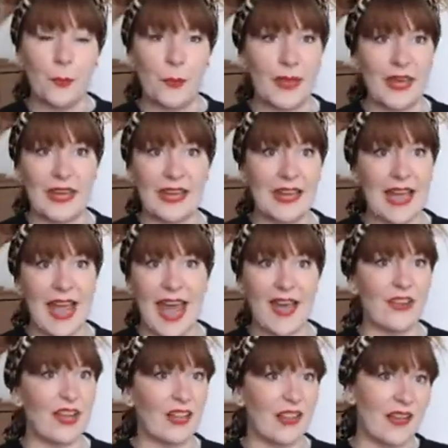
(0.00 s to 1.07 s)
be
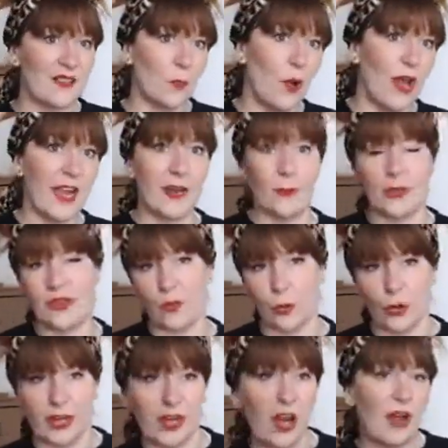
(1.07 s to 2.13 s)
having a glass of wine with your
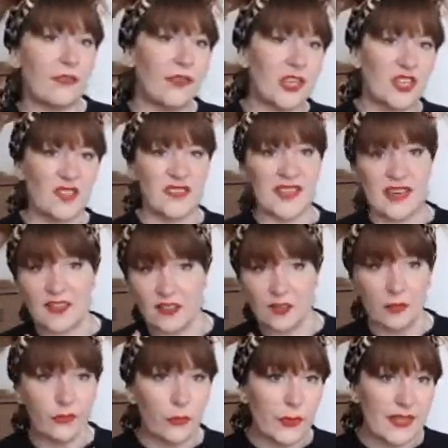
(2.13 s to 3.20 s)
morning coffee, just send a
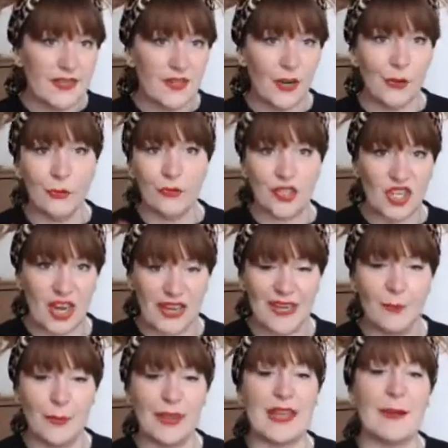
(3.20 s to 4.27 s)
little voice note and check
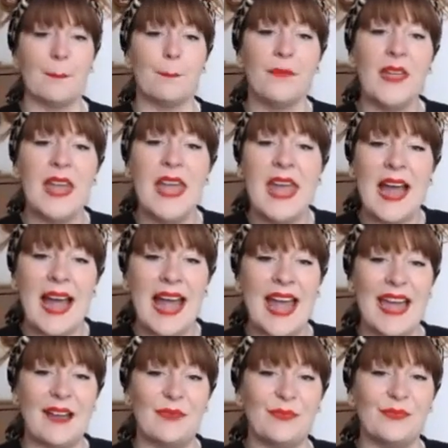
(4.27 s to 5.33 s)
in with them.
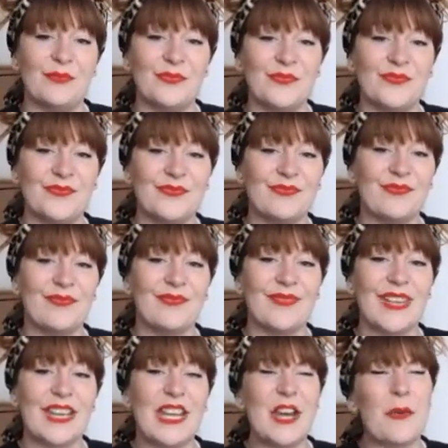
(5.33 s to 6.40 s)

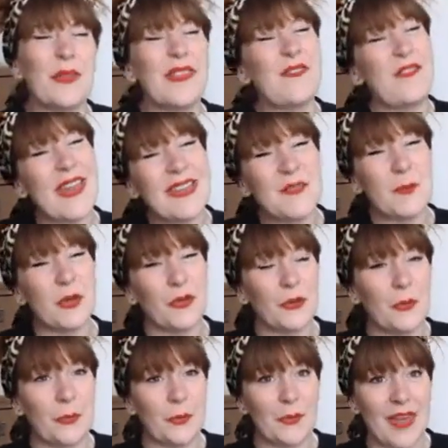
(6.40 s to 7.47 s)
The Facebook
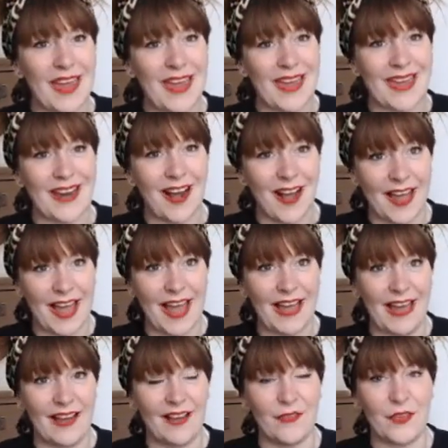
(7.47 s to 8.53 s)
group that I
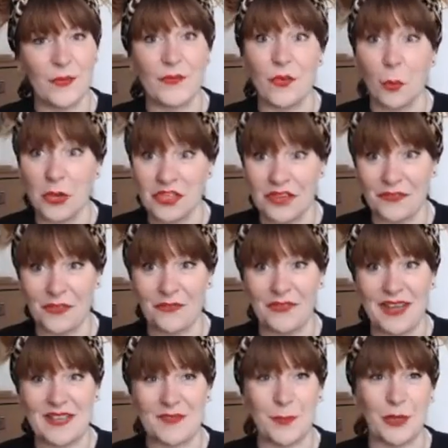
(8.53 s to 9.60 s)
have, so if you're watching from
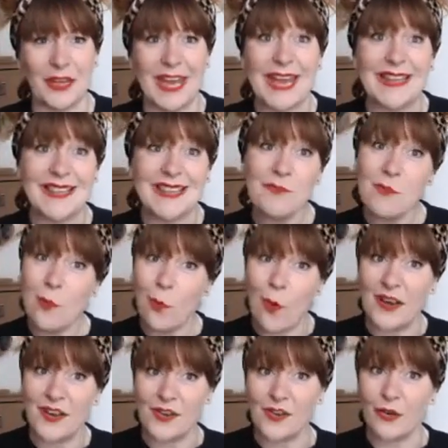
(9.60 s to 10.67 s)
Facebook, it's a
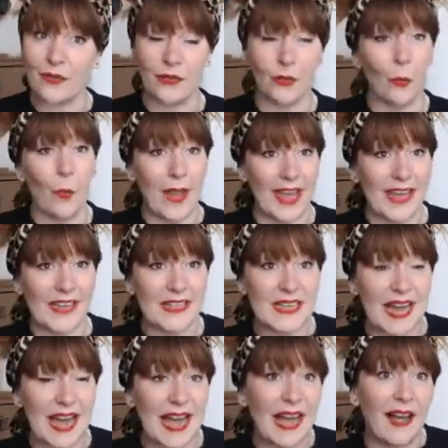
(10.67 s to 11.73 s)
wonderful way
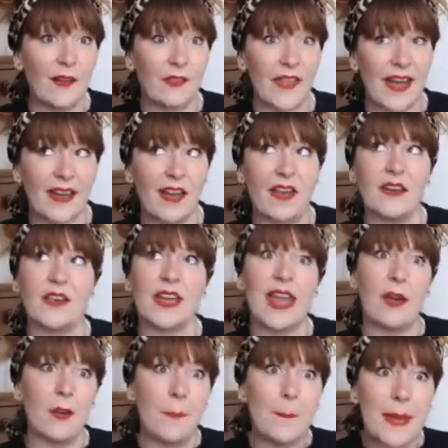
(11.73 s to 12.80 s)
to have that kind of
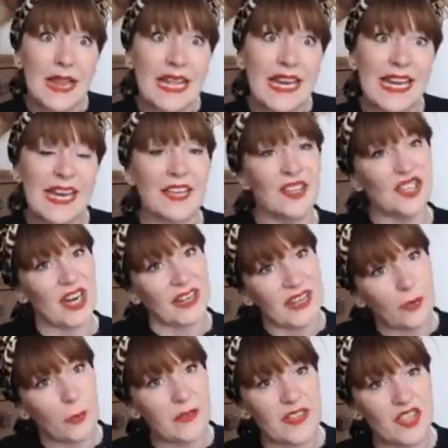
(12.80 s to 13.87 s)
accountability and check
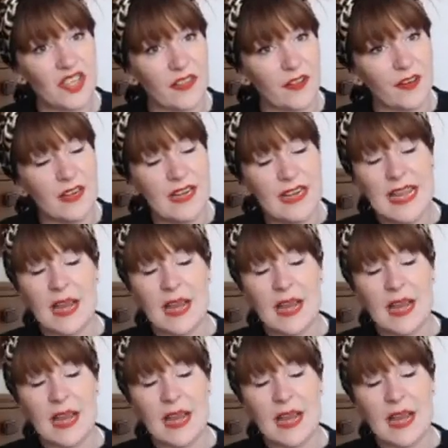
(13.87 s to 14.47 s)
in with each other. And